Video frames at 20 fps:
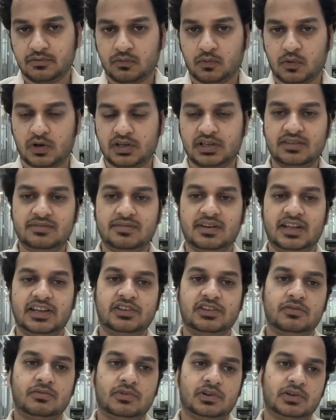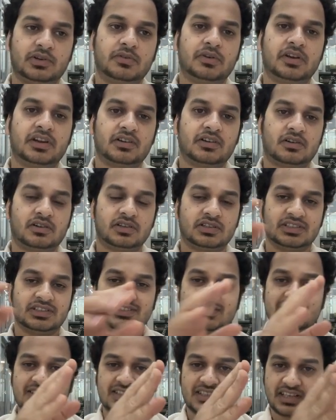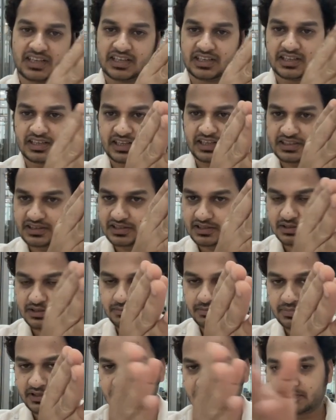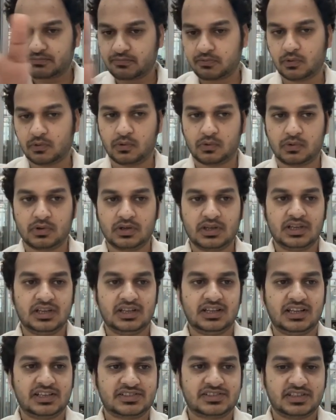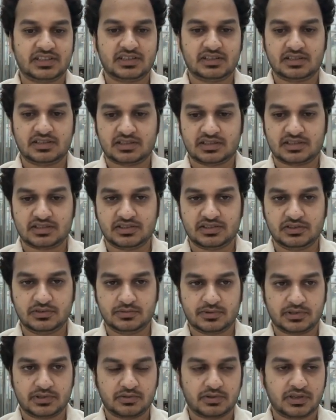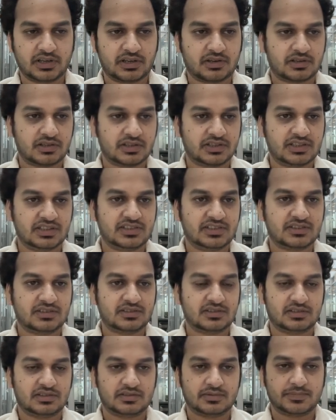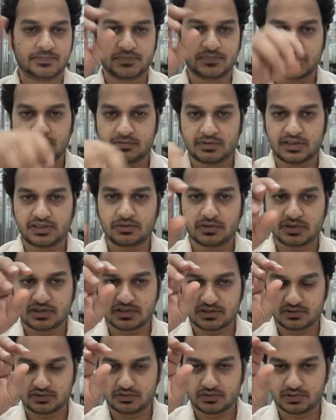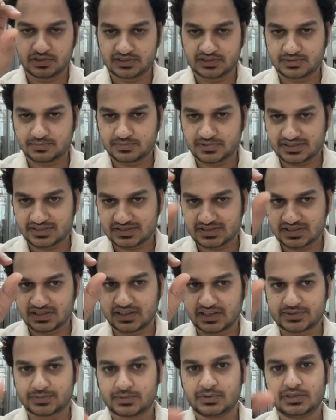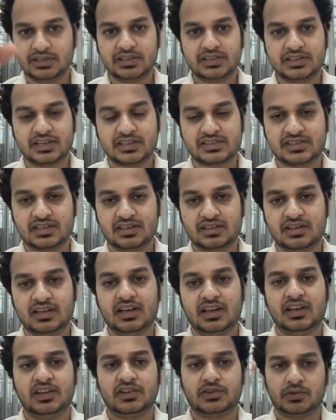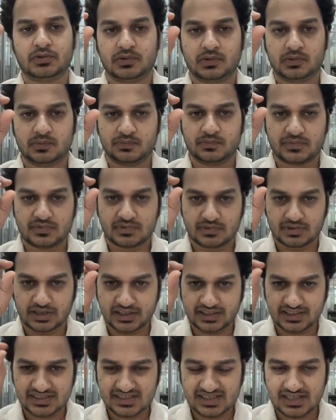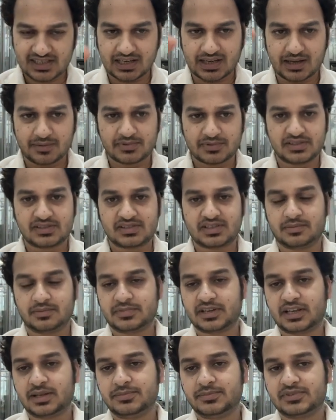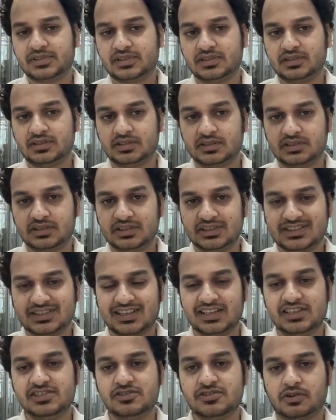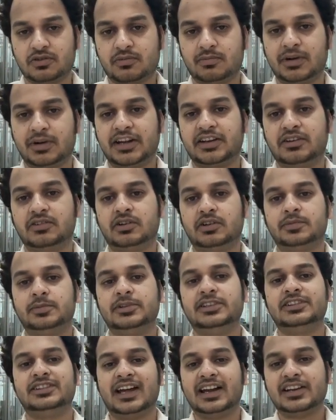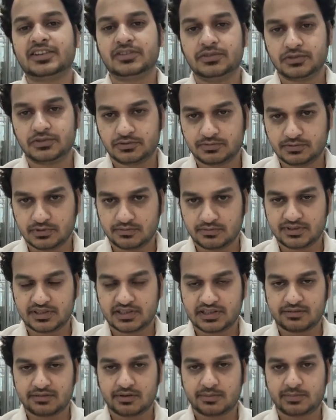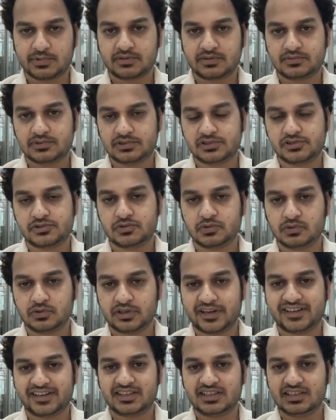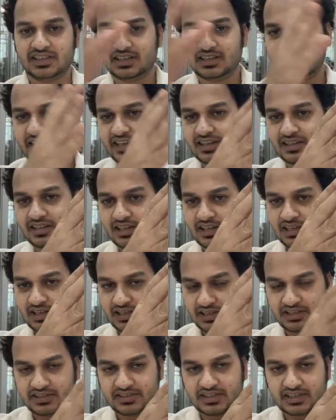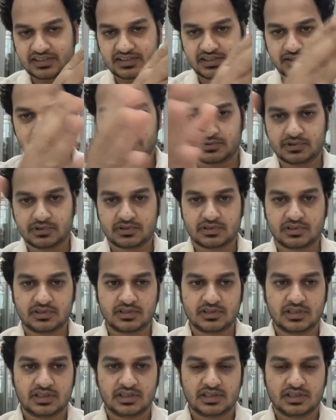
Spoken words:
what if like you want to record the screen, like the complete flow? Let's say you want to record these when you are doing some testing, exploratory testing, so like steps, and sometimes a screenshot might not be that useful, where developer wants to get the, like, he's asking for